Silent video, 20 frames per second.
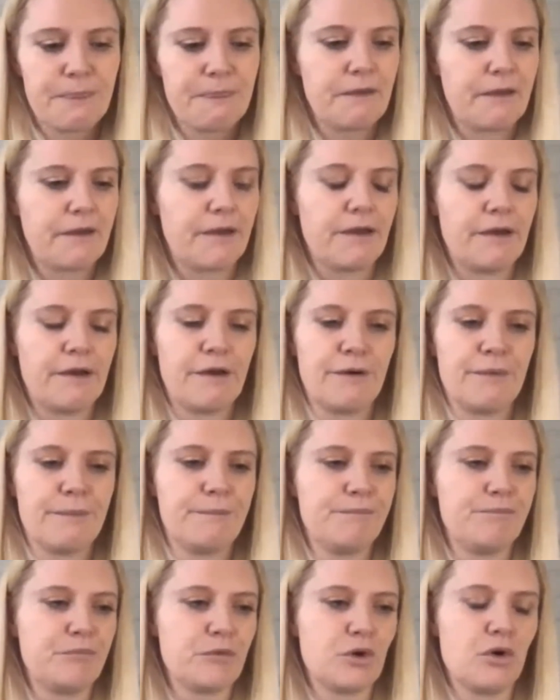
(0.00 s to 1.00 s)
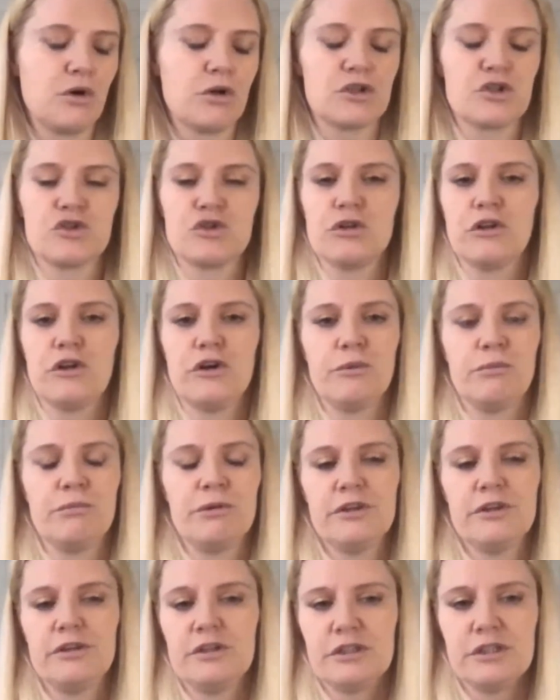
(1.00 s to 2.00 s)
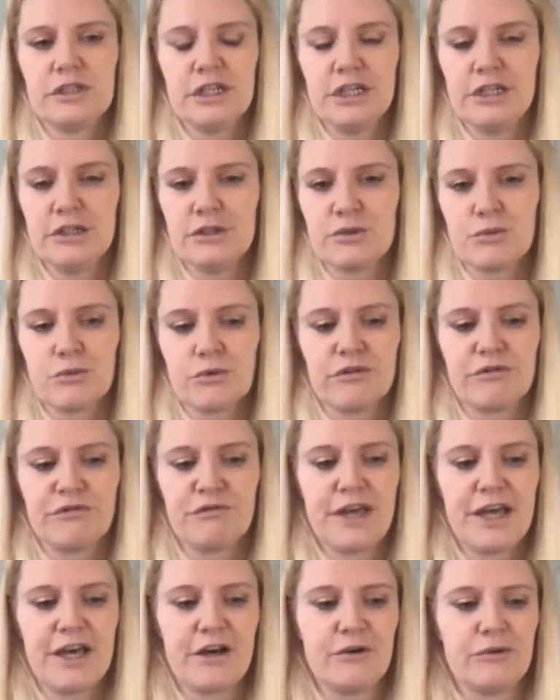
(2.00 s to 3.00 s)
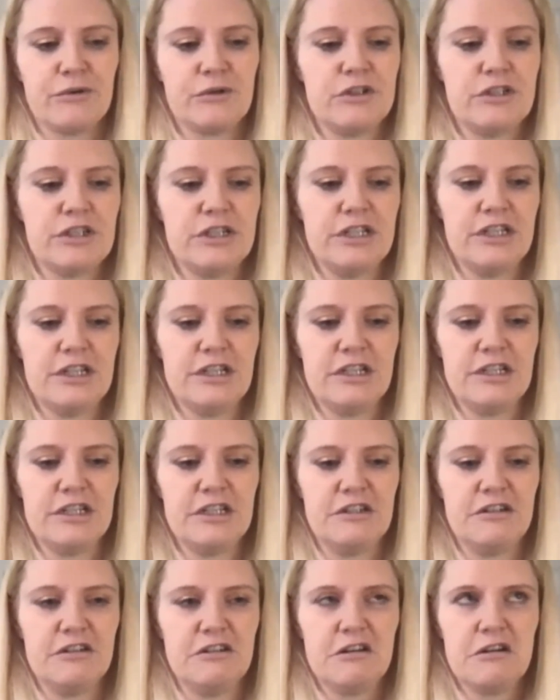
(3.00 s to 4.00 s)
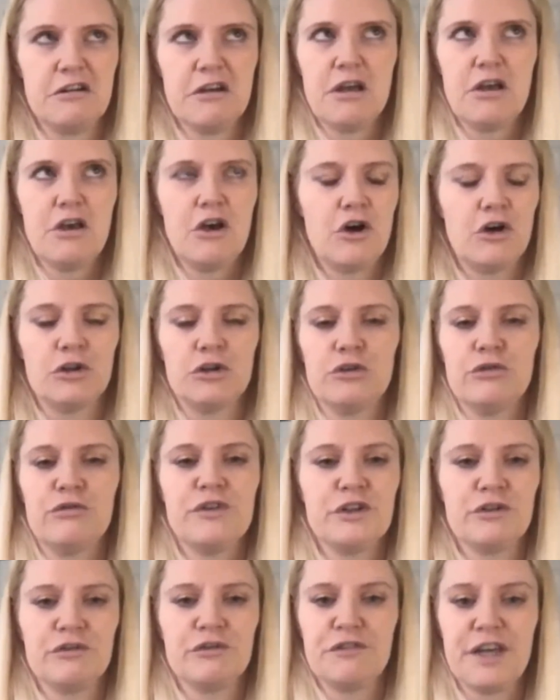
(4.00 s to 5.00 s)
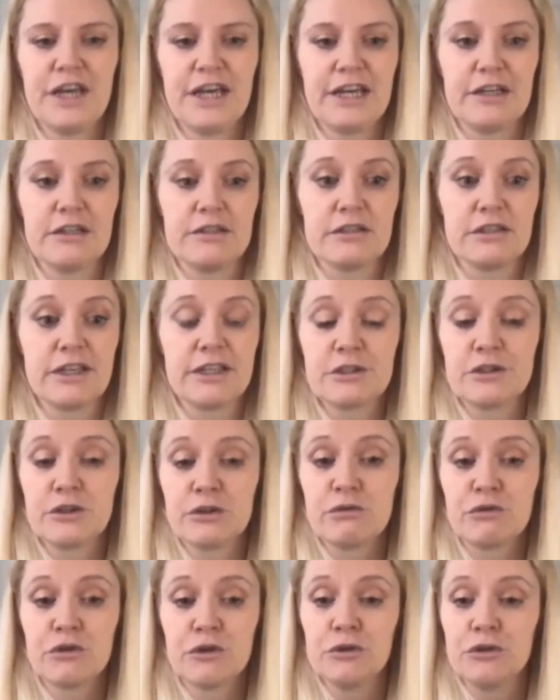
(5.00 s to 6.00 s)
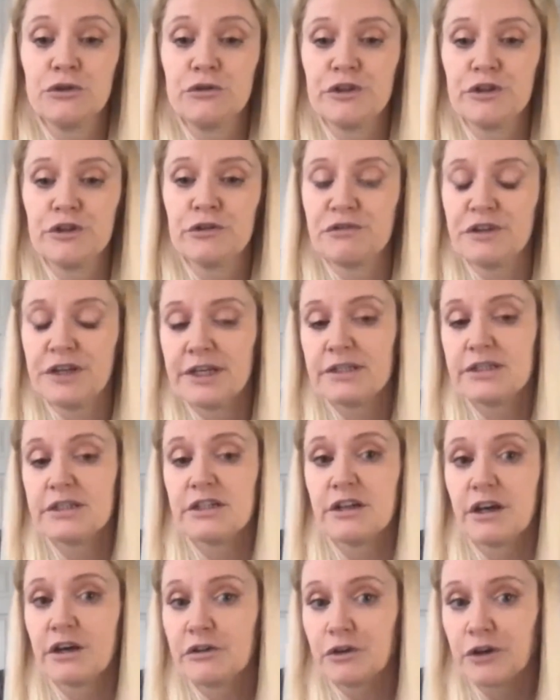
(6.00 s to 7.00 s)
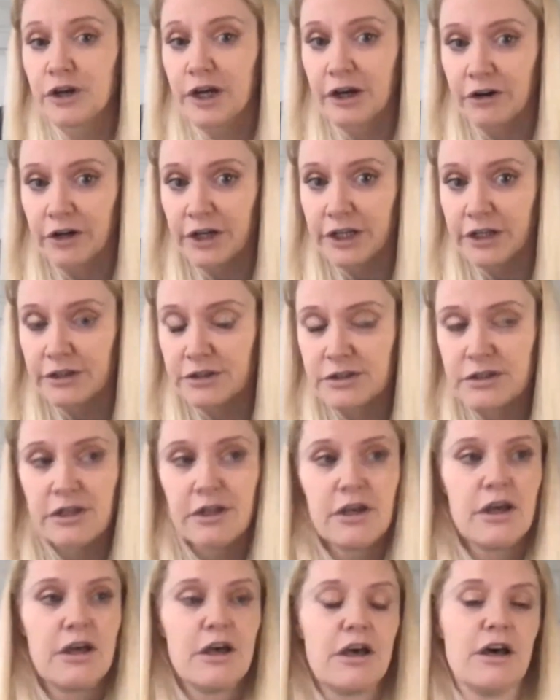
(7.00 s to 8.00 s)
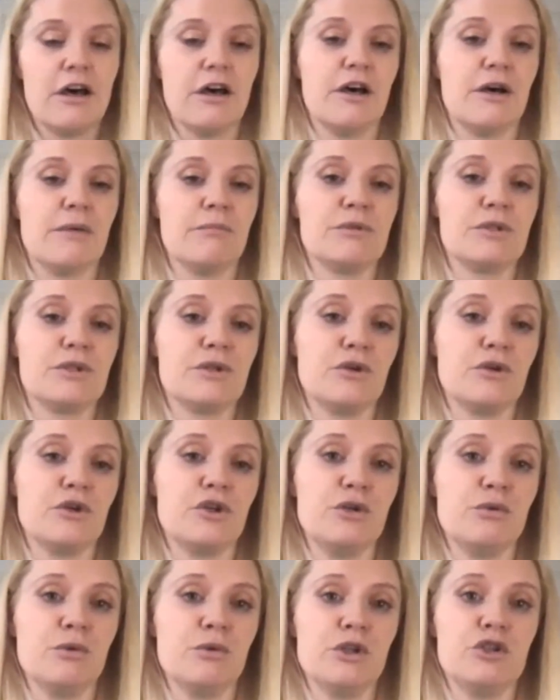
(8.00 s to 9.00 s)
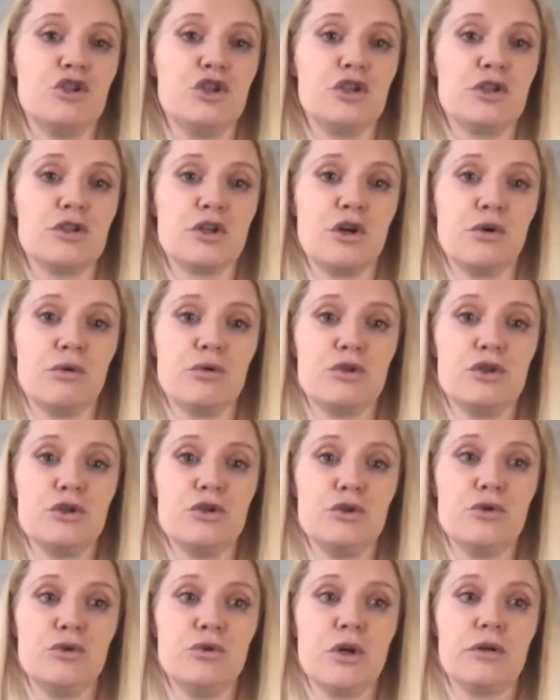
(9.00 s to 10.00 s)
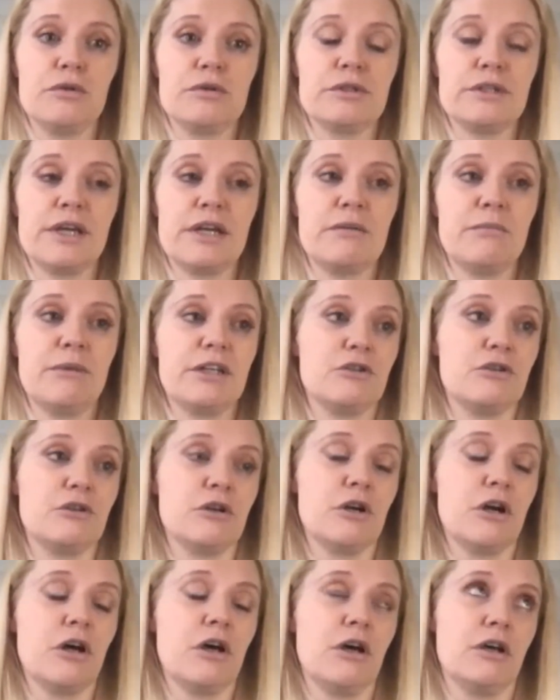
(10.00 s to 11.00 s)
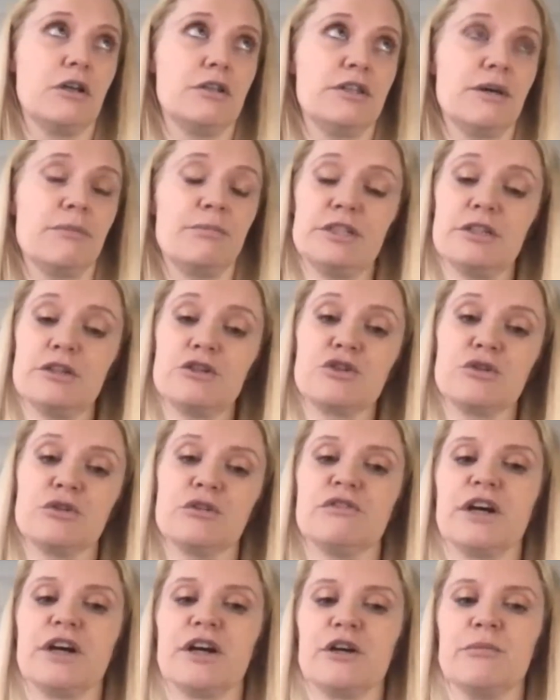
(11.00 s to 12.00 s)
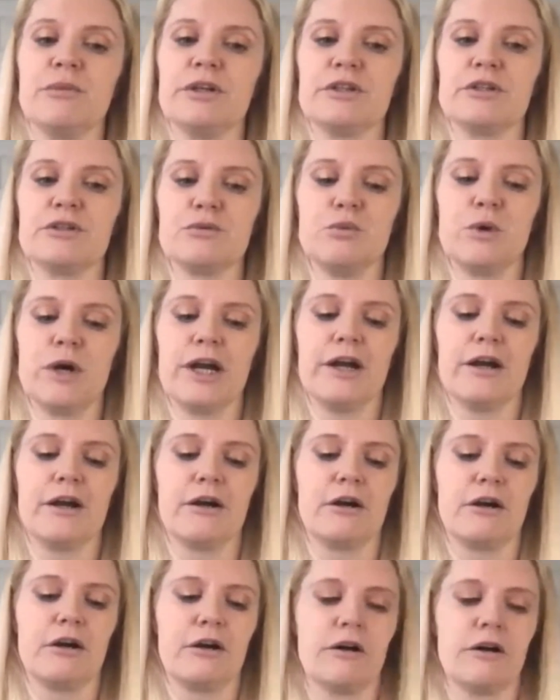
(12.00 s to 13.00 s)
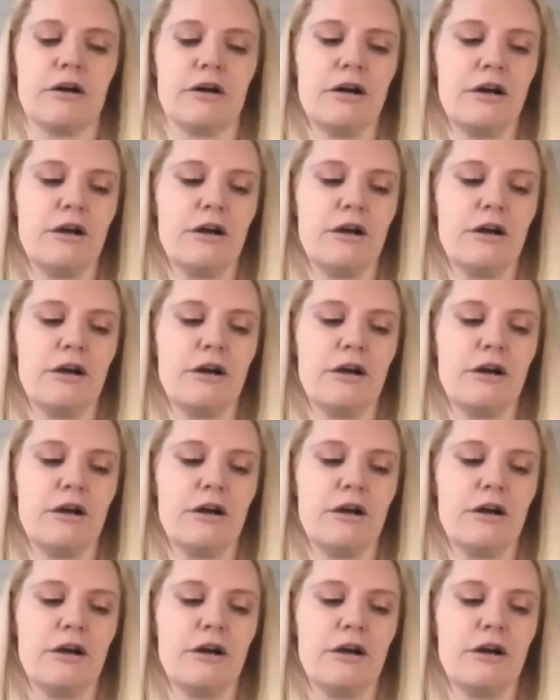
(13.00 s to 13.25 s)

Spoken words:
Australopithecines were found in alluvial fans. Let's look for alluvial fans in other areas. So you would just go to sedimentary depositional environments where